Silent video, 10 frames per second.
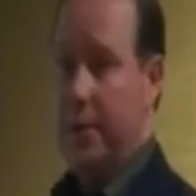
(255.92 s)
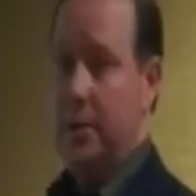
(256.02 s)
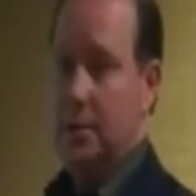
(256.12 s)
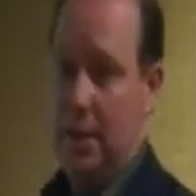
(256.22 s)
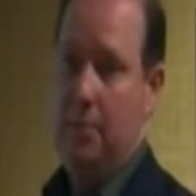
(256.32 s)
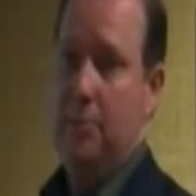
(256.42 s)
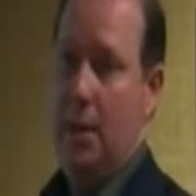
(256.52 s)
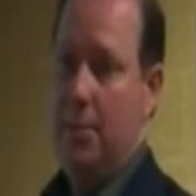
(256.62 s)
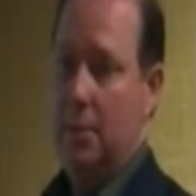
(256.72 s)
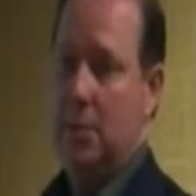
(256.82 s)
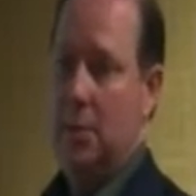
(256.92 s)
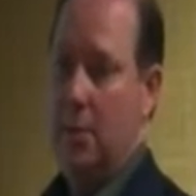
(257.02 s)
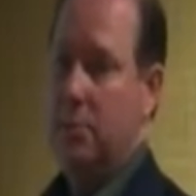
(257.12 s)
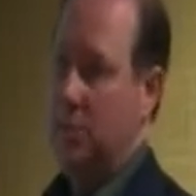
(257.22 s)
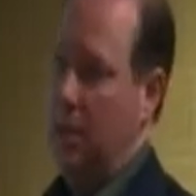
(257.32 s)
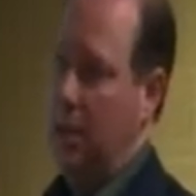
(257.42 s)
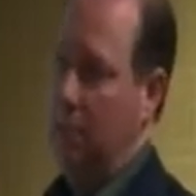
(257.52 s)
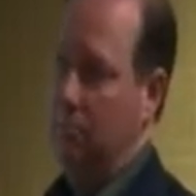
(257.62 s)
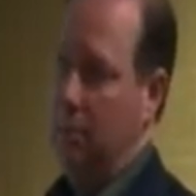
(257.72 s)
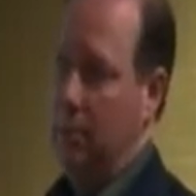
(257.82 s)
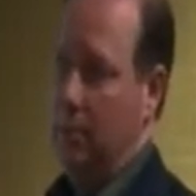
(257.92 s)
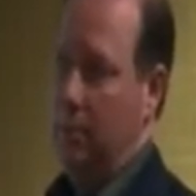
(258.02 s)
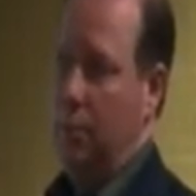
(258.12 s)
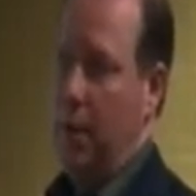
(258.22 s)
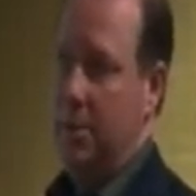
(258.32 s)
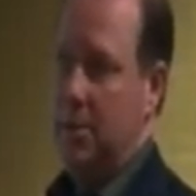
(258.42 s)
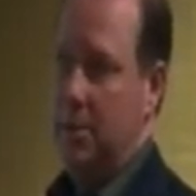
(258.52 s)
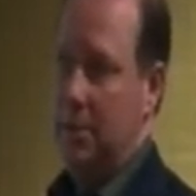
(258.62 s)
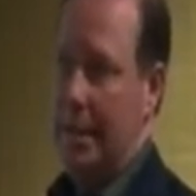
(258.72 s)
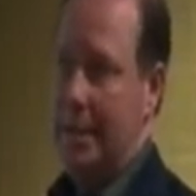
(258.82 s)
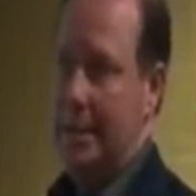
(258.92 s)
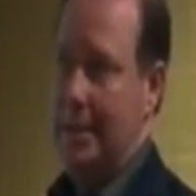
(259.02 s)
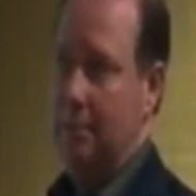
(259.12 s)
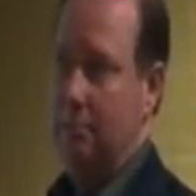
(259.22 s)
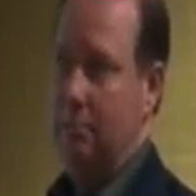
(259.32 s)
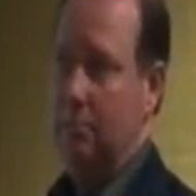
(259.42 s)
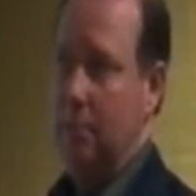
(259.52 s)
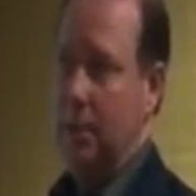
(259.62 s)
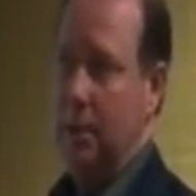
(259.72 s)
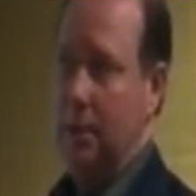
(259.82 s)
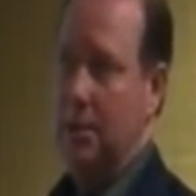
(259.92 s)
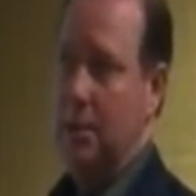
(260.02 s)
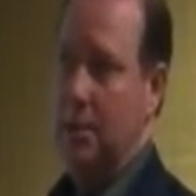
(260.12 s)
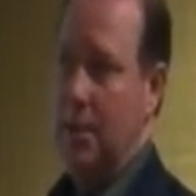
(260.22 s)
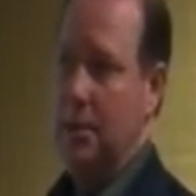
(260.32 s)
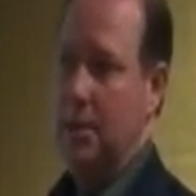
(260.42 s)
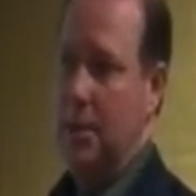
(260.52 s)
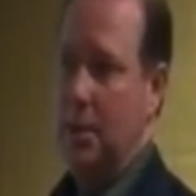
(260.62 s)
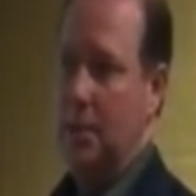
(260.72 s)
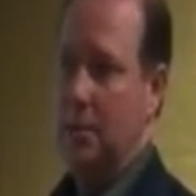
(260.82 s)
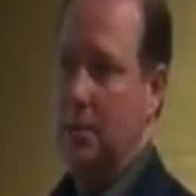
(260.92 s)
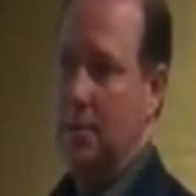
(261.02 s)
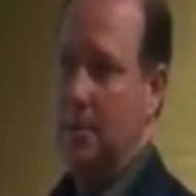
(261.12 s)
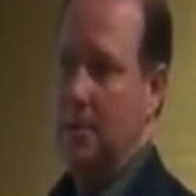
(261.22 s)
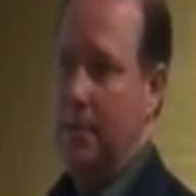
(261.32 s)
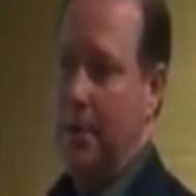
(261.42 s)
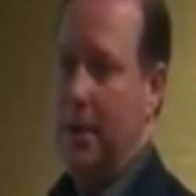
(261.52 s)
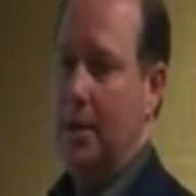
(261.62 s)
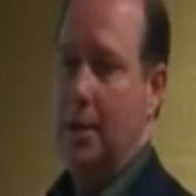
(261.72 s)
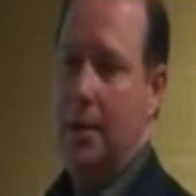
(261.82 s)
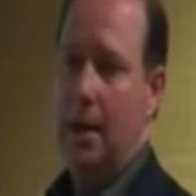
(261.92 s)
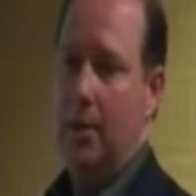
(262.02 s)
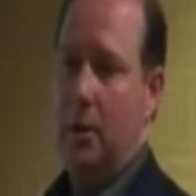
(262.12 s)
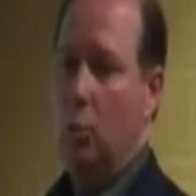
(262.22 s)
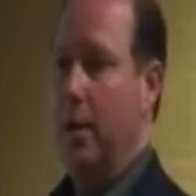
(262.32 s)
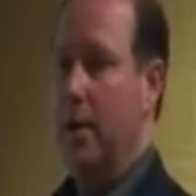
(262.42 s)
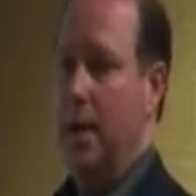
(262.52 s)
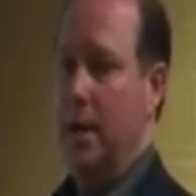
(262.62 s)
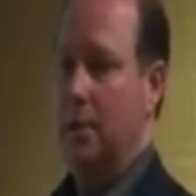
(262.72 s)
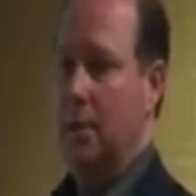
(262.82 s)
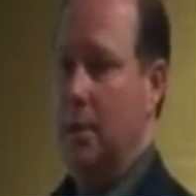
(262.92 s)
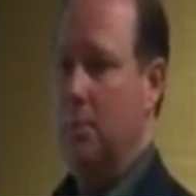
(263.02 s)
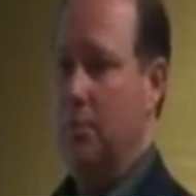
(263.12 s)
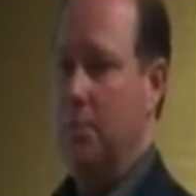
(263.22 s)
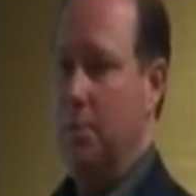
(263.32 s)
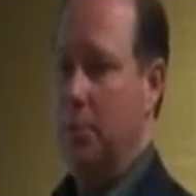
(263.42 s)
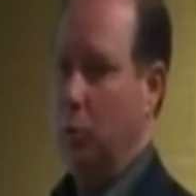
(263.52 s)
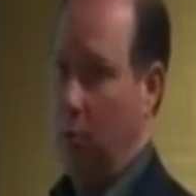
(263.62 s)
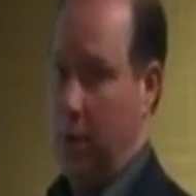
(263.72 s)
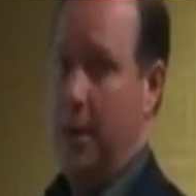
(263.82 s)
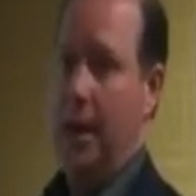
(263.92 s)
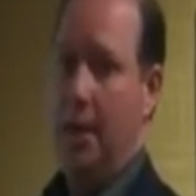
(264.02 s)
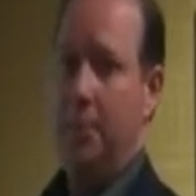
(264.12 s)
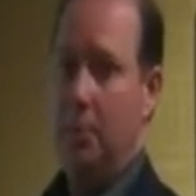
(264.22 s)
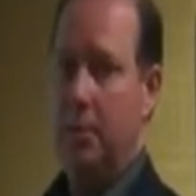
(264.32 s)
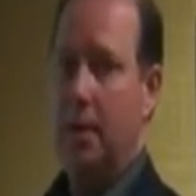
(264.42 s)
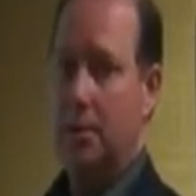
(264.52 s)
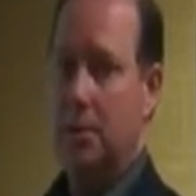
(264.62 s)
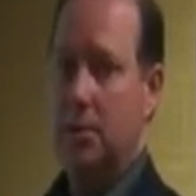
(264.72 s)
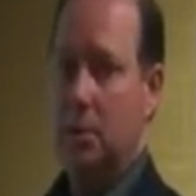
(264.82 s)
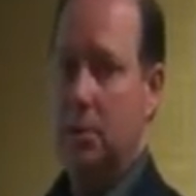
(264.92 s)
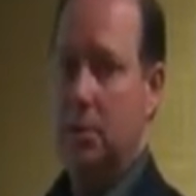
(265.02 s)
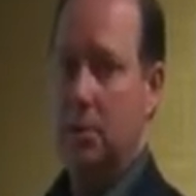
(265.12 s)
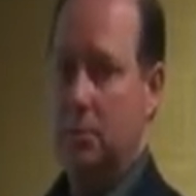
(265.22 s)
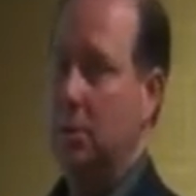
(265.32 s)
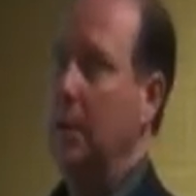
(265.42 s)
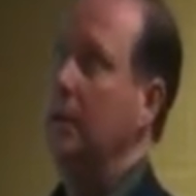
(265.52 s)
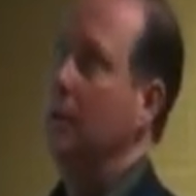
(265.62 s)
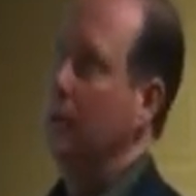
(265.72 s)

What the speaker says: at the same time, at the same setting, probably since 1996. And I can count on one hand the number of people who are unhappy with that decision, who said,